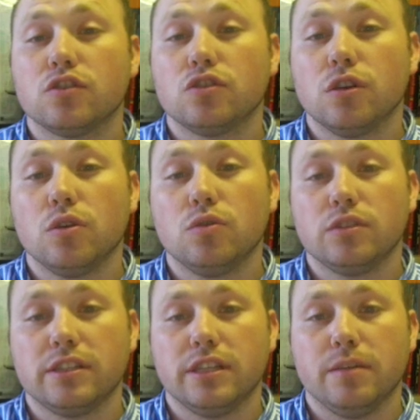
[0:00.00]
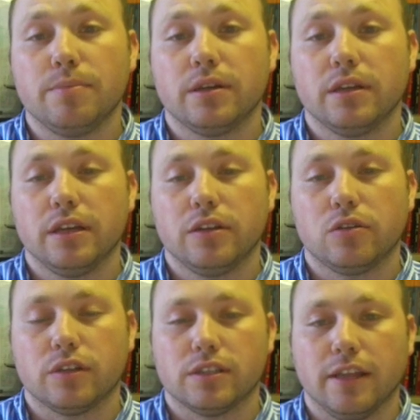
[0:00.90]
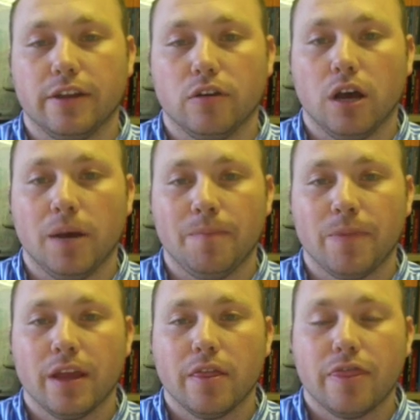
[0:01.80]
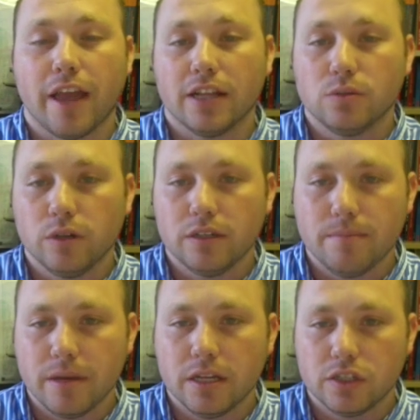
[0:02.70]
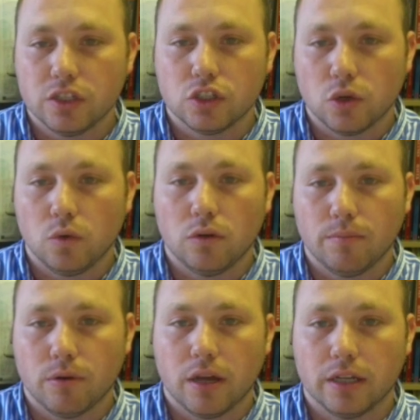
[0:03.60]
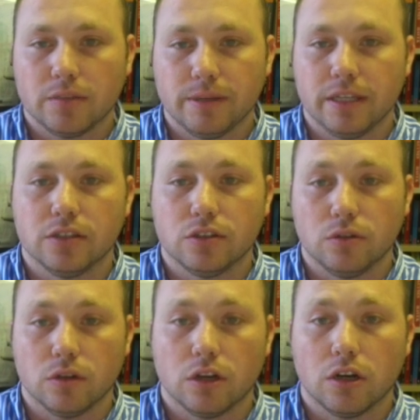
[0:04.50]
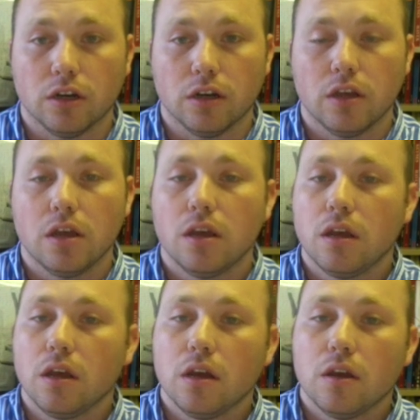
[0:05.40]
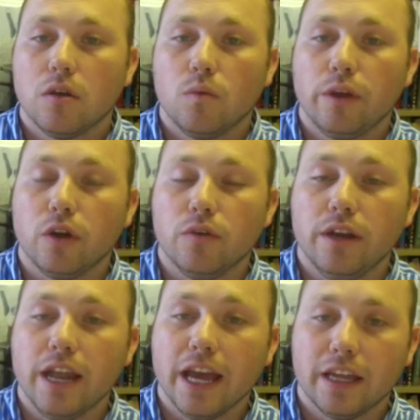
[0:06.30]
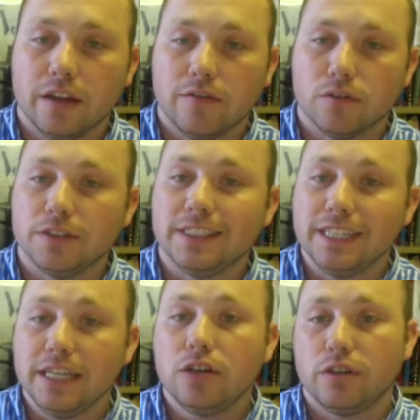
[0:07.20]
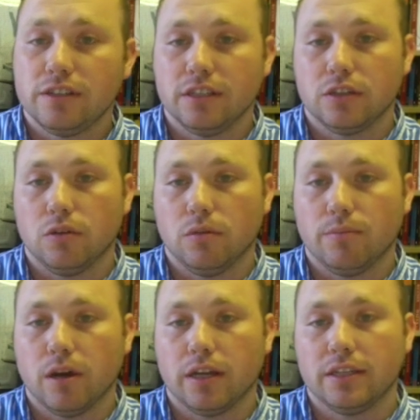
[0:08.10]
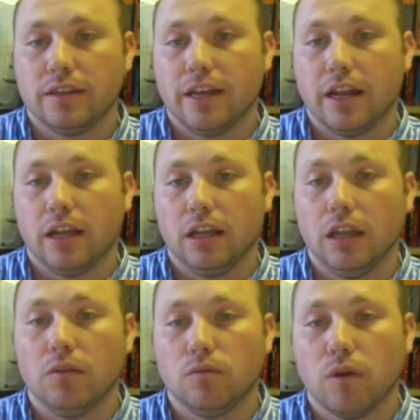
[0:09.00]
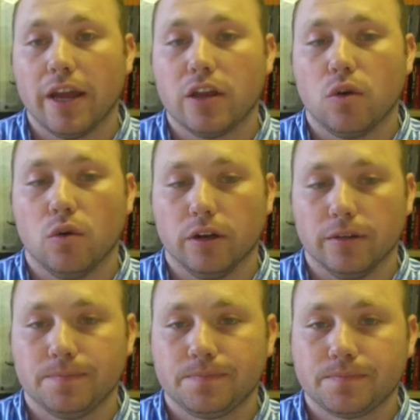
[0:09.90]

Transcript: so steep increase later on. That's where diminishing total product begins to occur. We go negative or decreasing total product in that right corner